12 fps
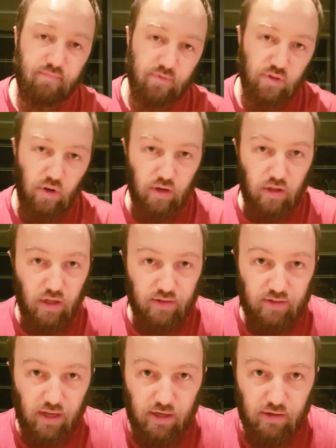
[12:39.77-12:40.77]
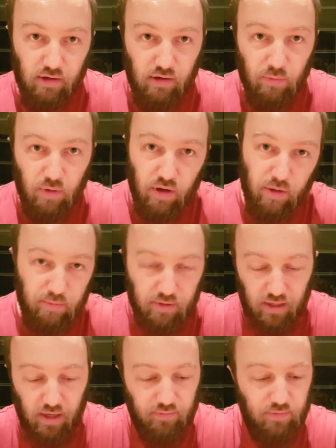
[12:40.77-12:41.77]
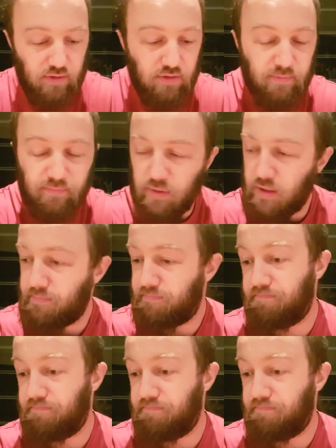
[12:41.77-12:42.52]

It's not a glass keg, I don't know why I opened the keg fridge, but